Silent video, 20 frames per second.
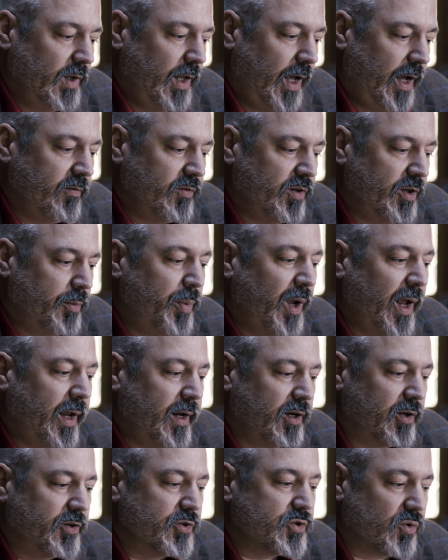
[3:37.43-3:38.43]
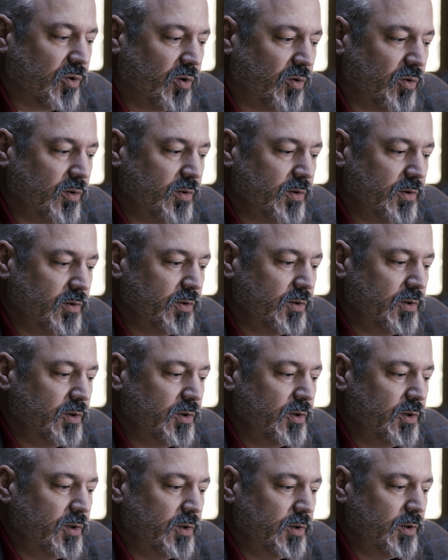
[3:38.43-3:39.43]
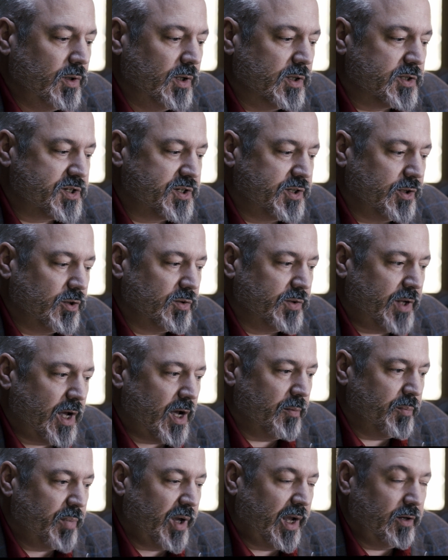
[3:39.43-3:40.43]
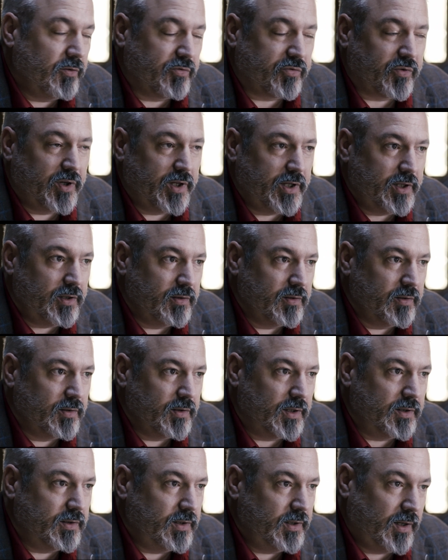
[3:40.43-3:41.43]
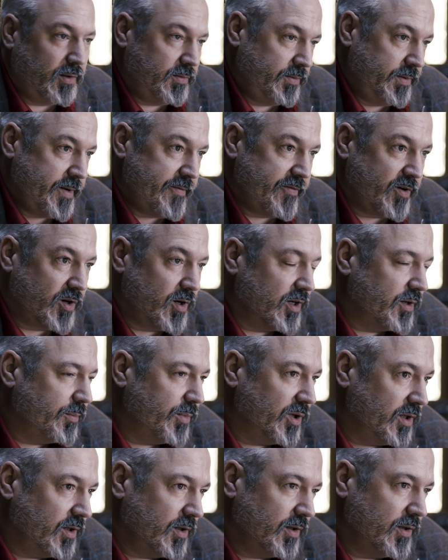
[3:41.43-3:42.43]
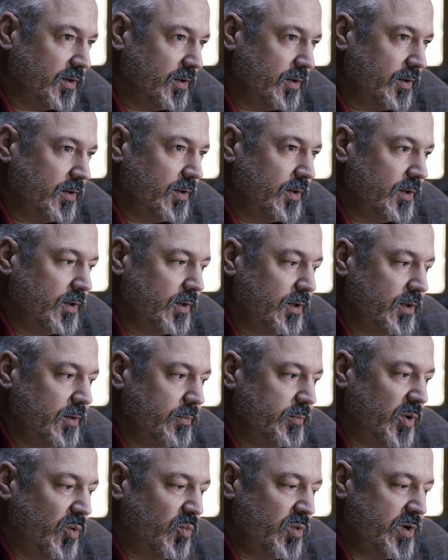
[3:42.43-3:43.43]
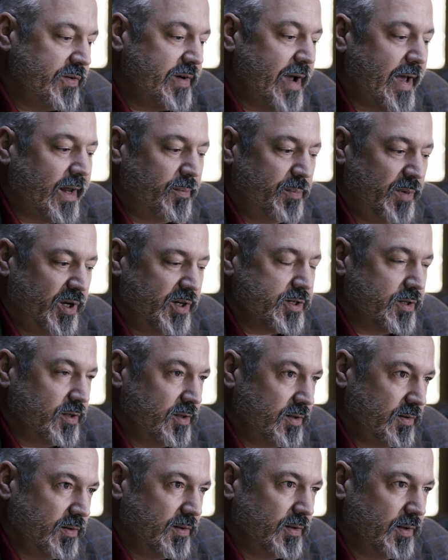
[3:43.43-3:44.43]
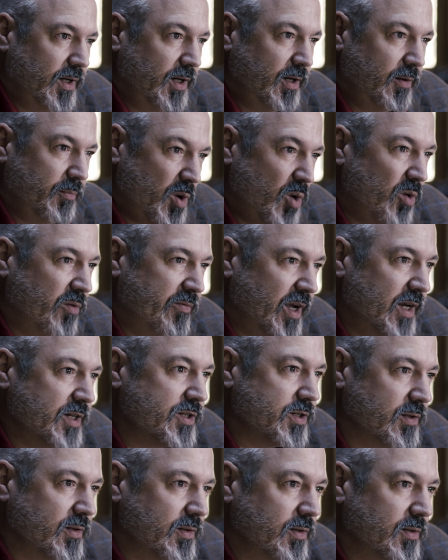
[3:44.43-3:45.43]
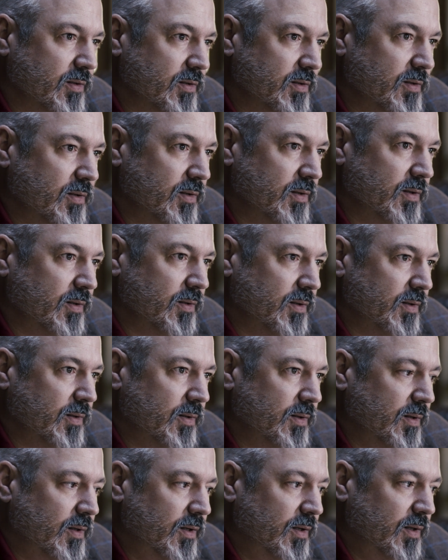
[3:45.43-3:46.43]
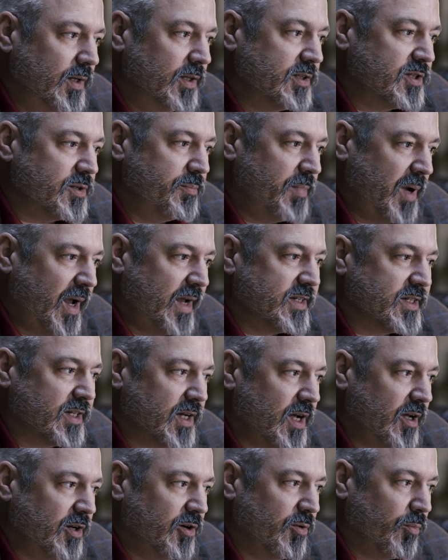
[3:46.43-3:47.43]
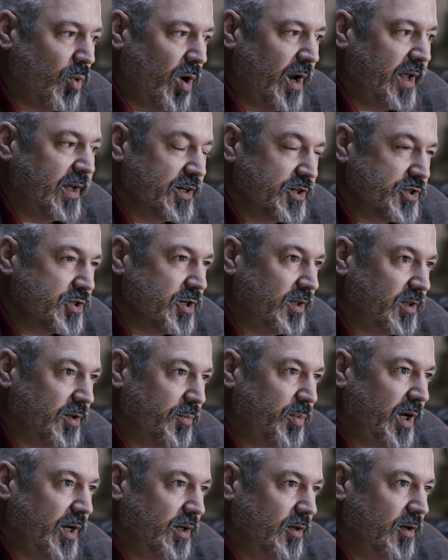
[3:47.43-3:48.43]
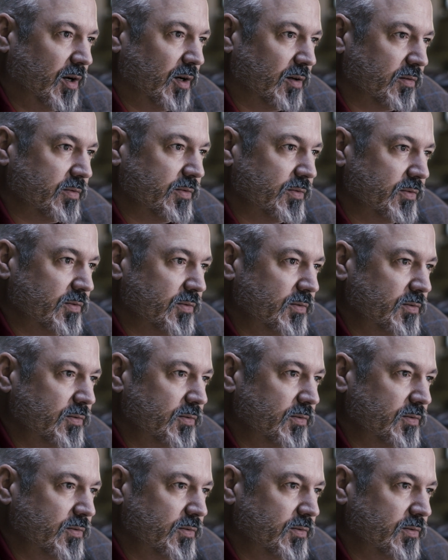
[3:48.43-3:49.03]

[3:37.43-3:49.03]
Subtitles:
Having the pain control, it's still not pain-free. I'm never gonna be. But when you got a mission and a motivation, it's amazing how your brain can shut the pain off.